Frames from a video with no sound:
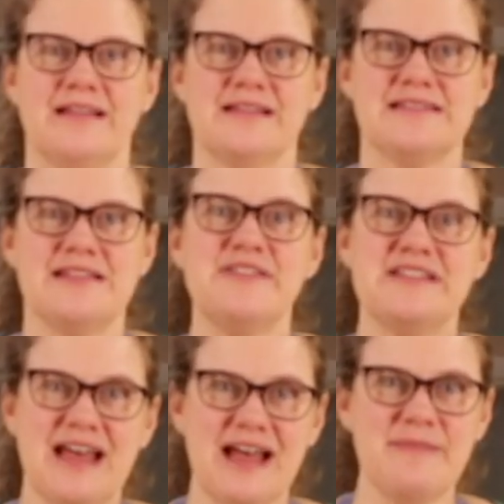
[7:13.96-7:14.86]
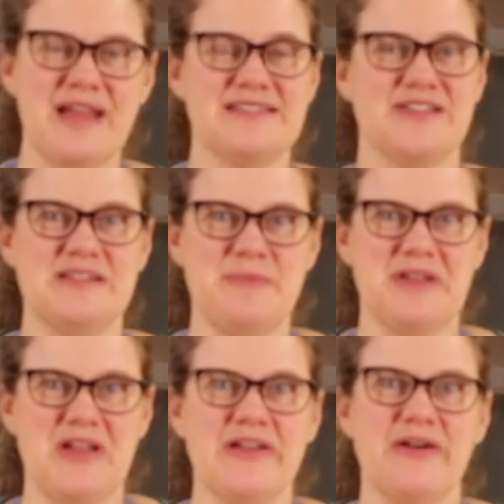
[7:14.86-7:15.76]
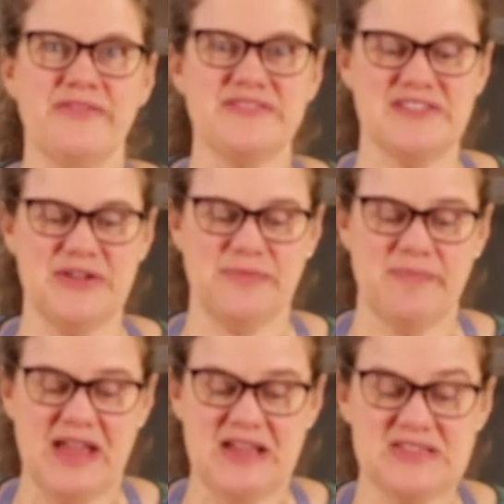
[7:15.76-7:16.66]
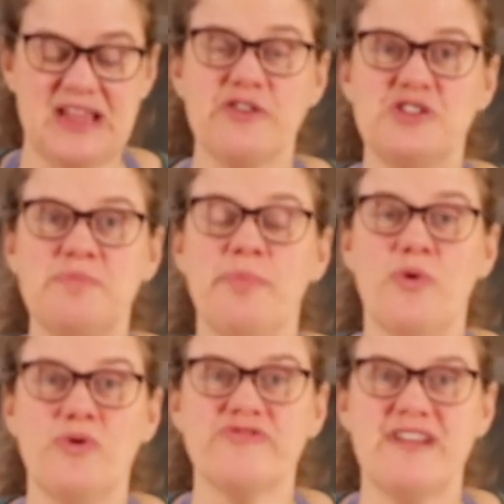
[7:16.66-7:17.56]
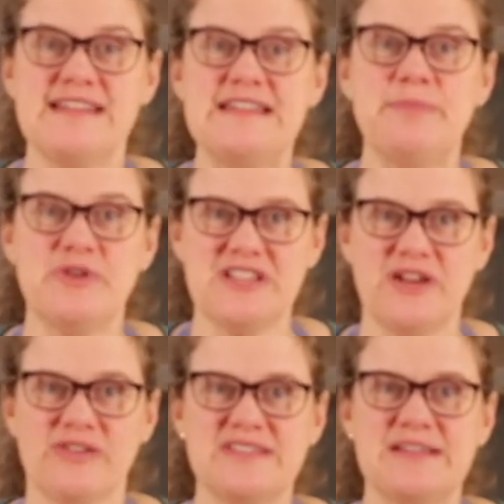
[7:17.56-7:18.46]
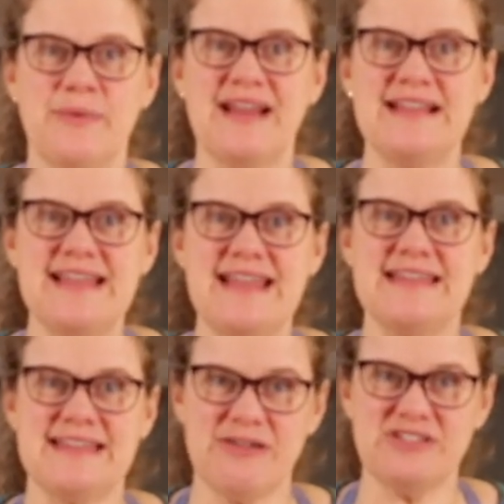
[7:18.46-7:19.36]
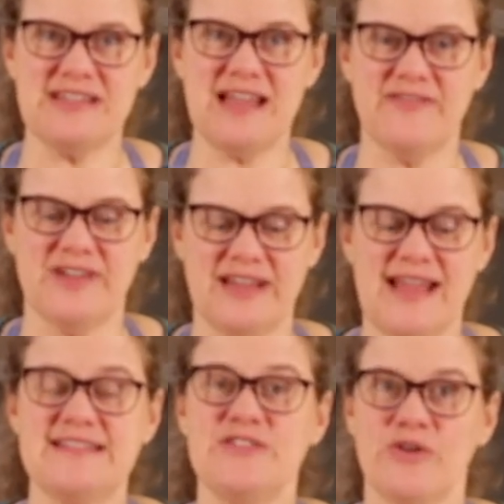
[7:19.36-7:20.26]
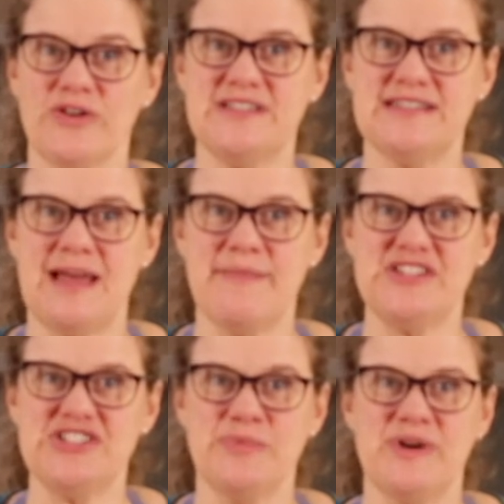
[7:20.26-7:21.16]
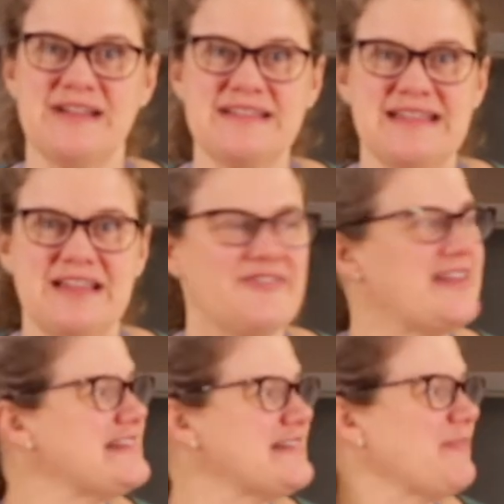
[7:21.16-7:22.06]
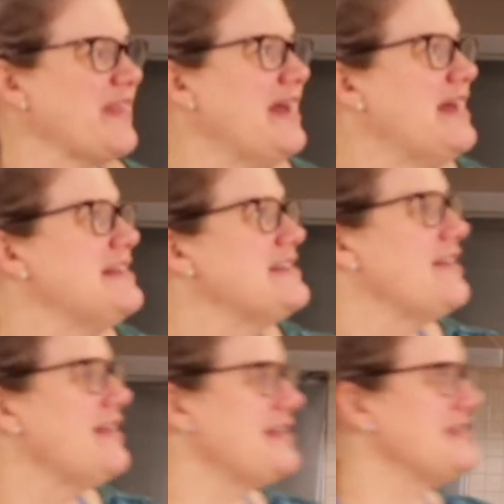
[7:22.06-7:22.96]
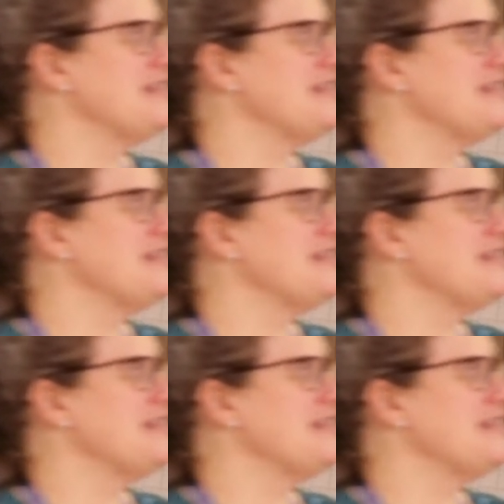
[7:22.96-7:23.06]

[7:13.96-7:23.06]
So the timer is going to be going off soon, so I've got a board ready to put it on, so when I take it out of the oven it's not going to damage your work surface. So that's